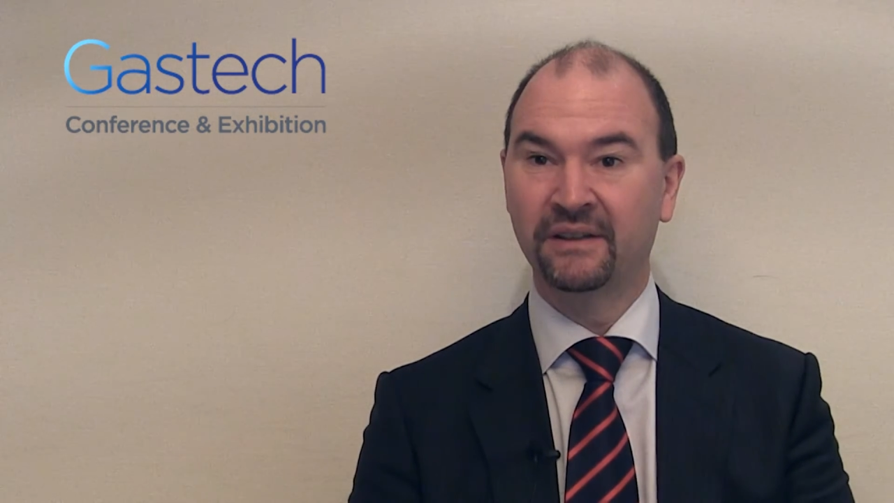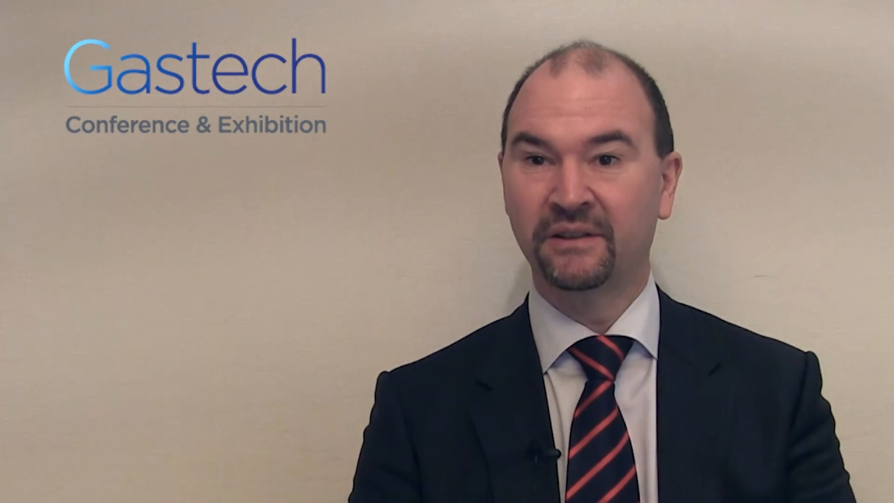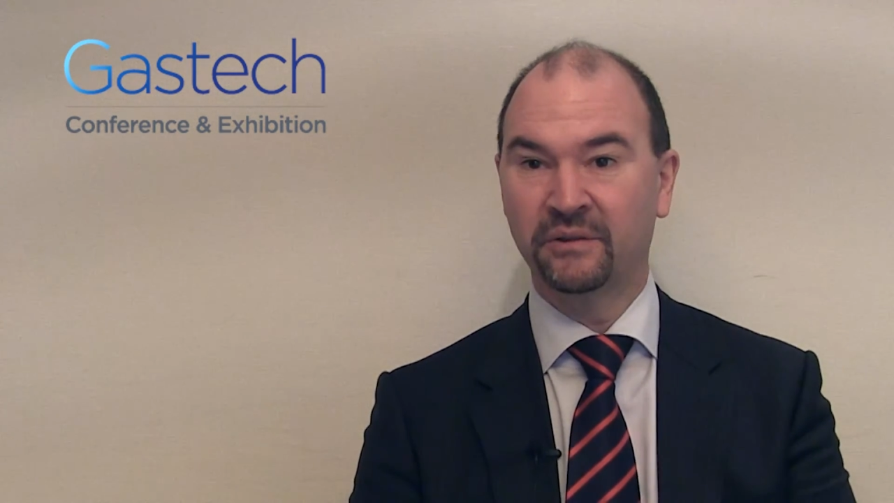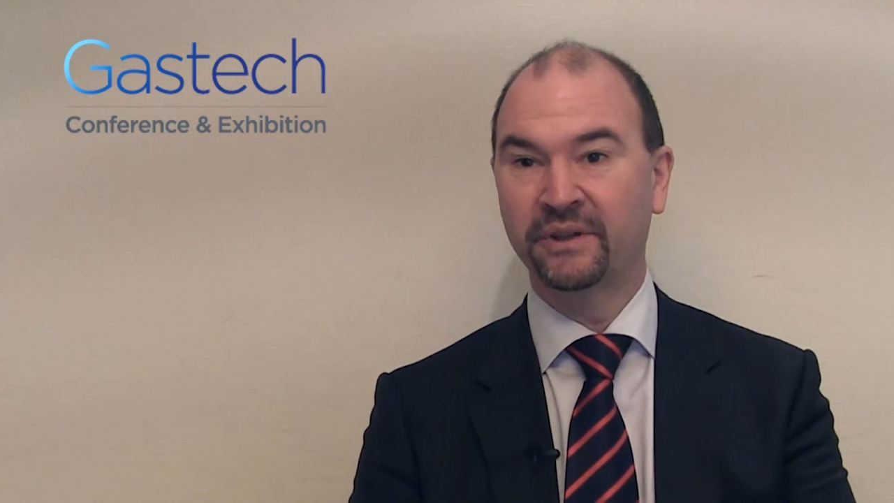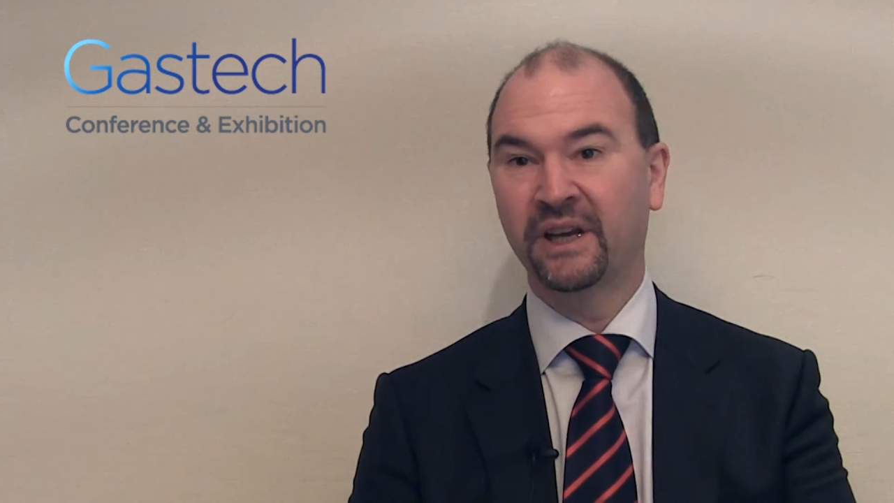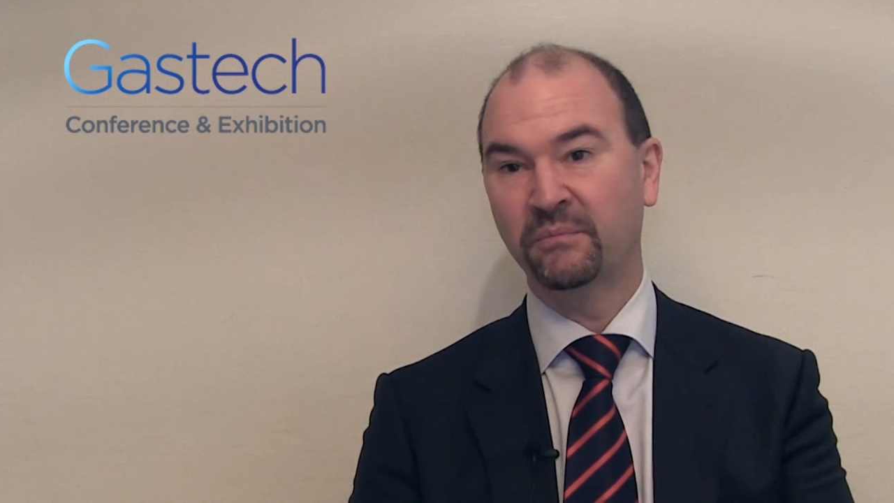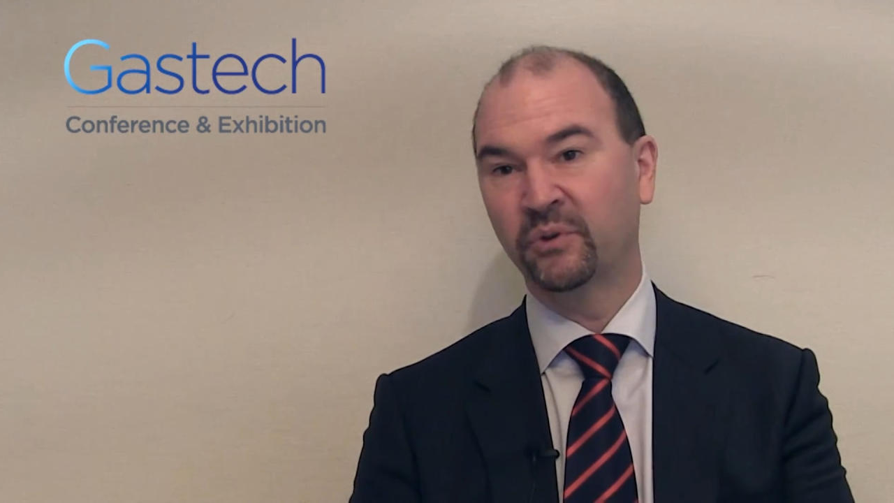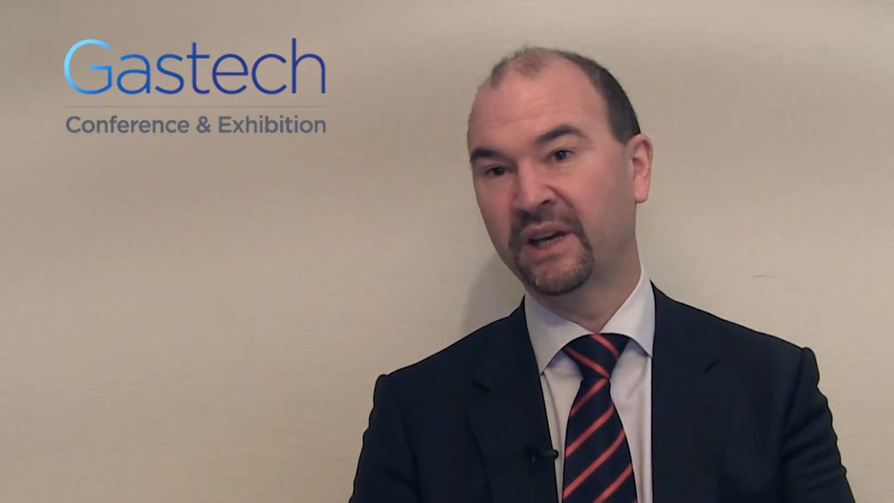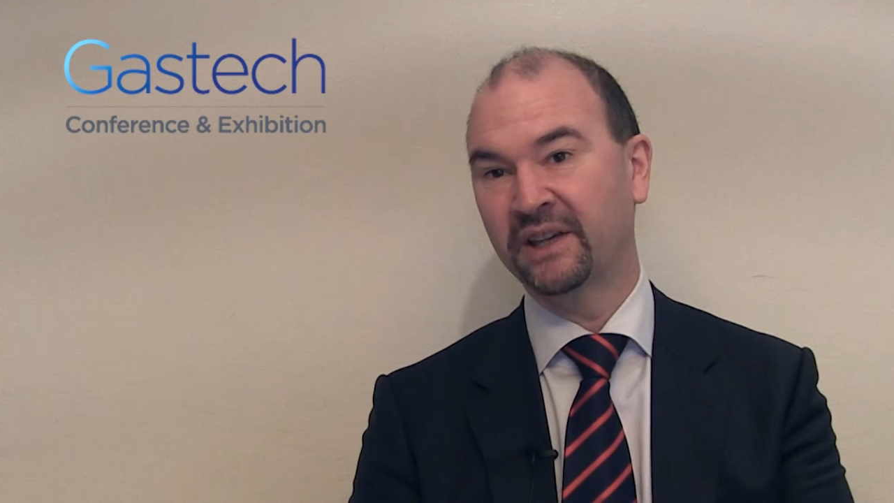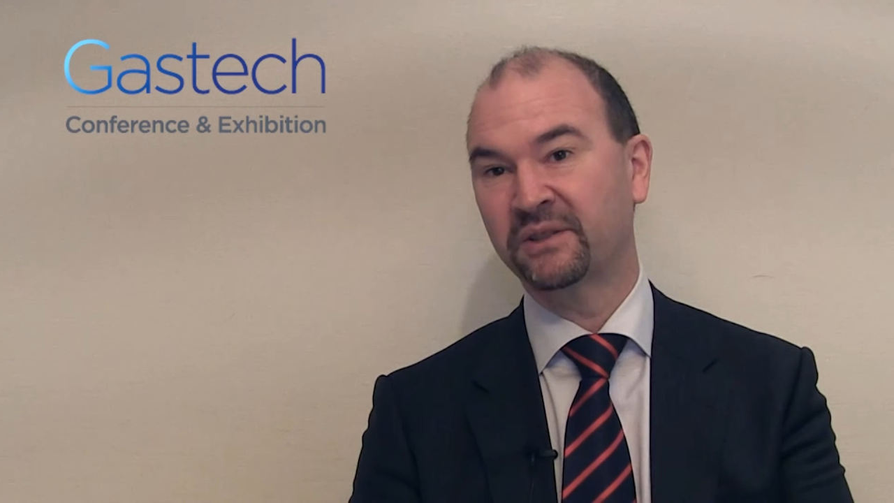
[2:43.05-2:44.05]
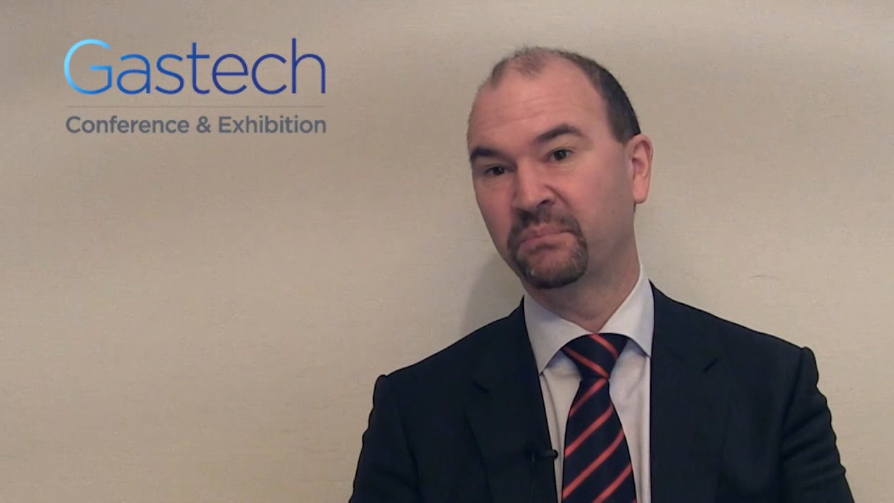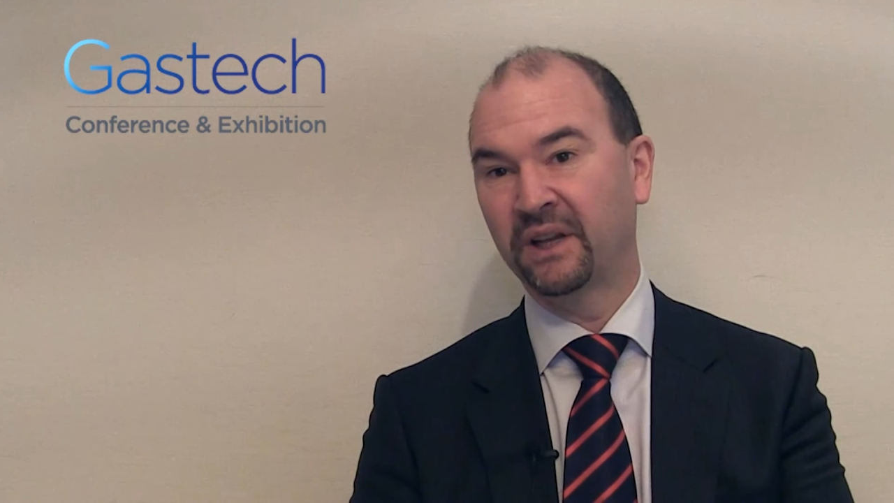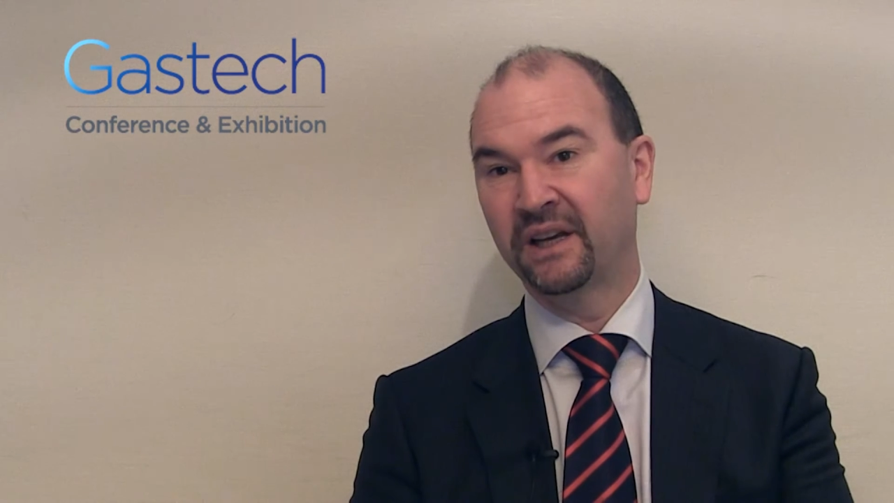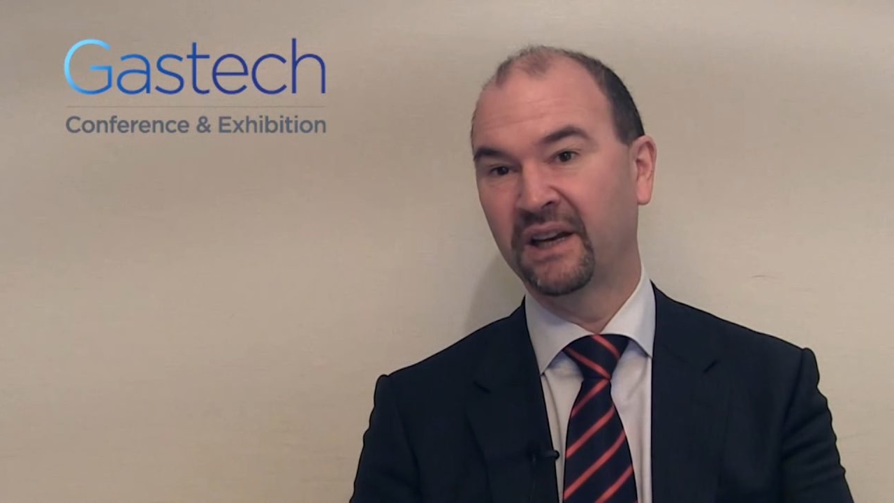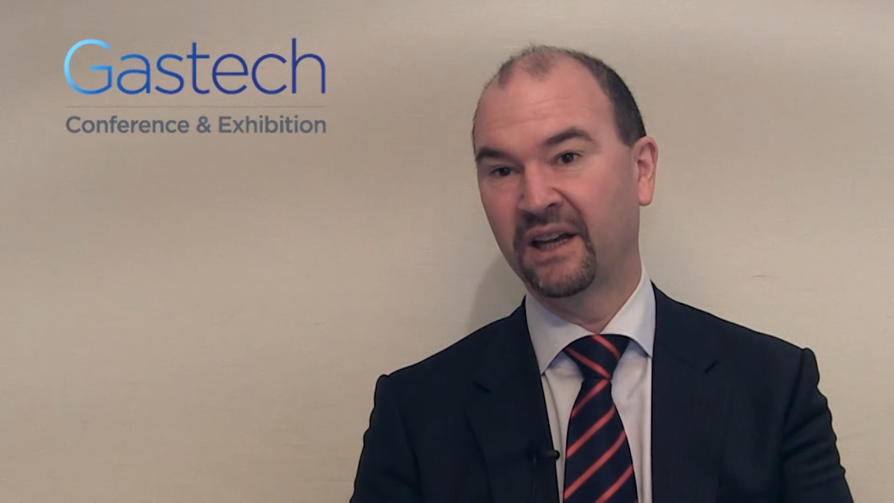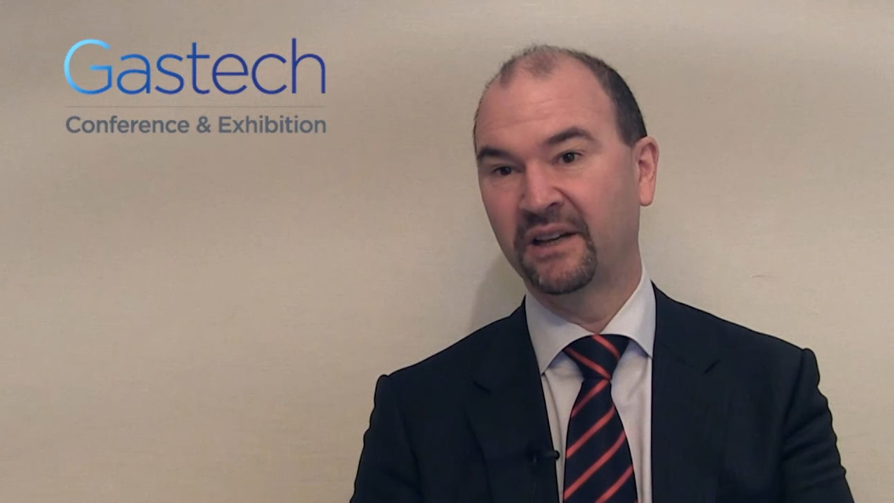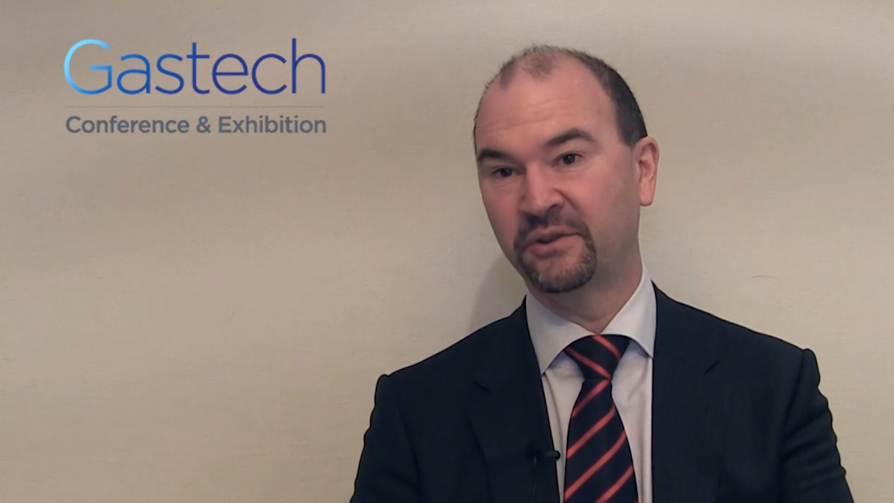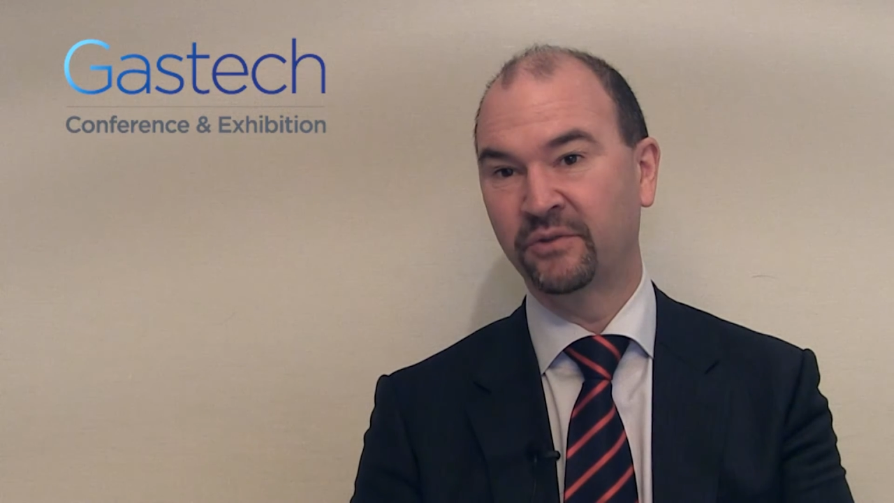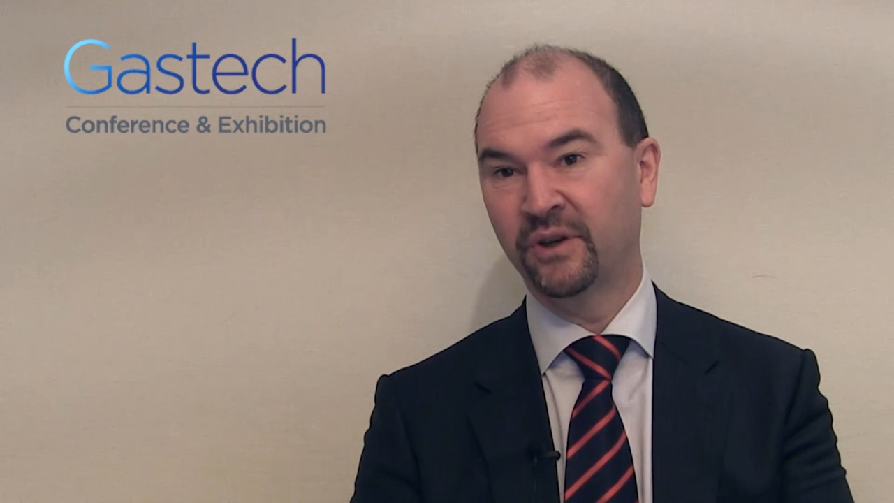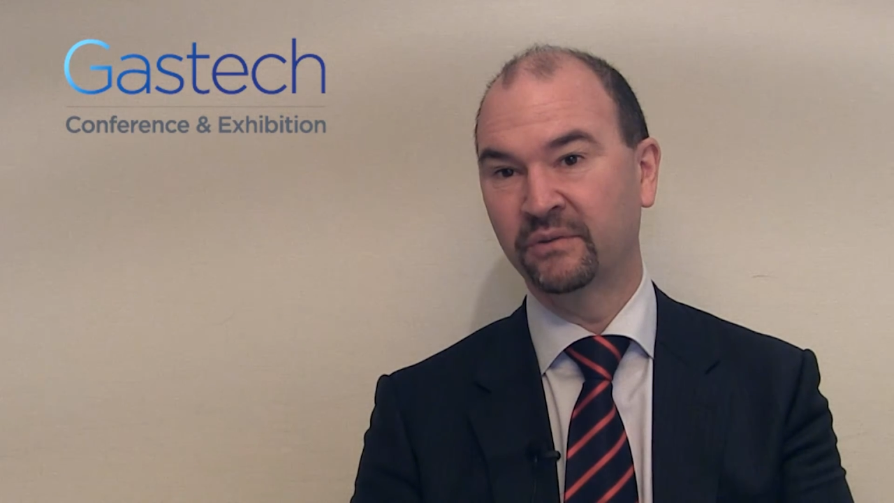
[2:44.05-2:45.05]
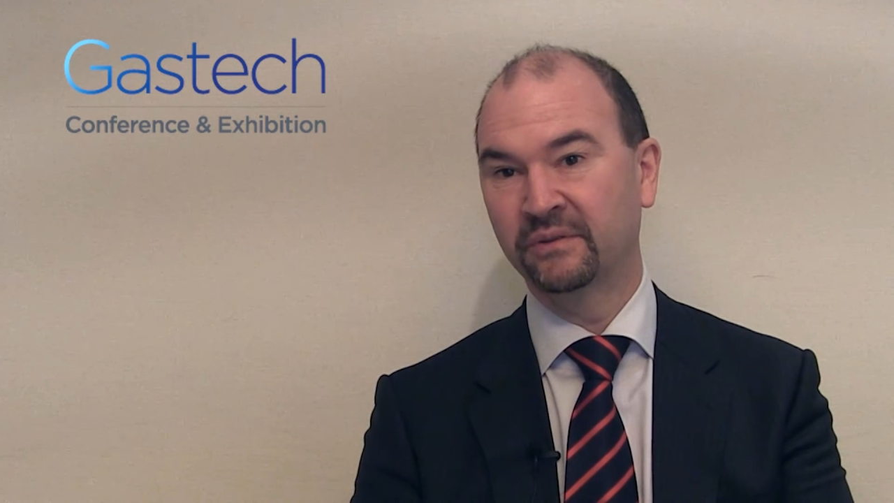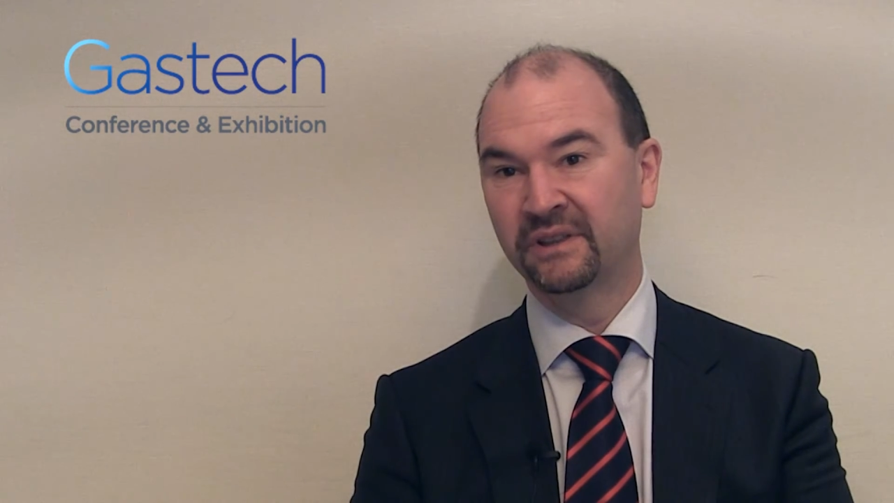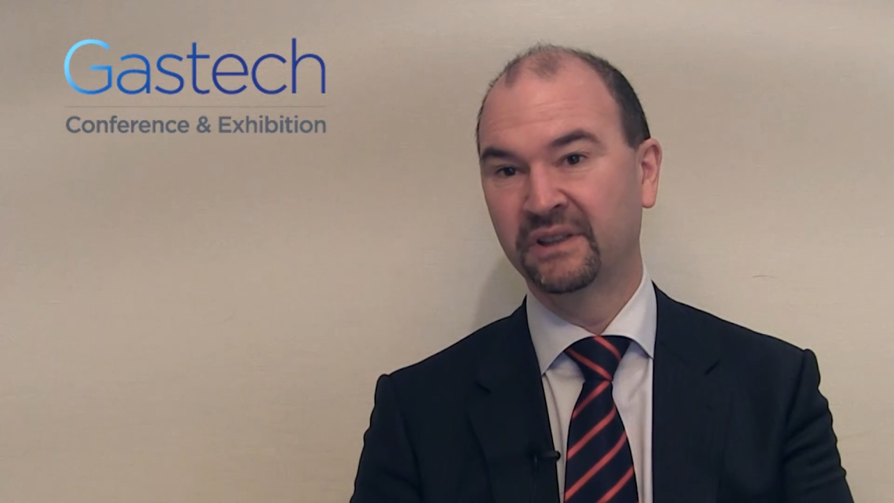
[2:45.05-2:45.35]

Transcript: to enable gas to play a larger role?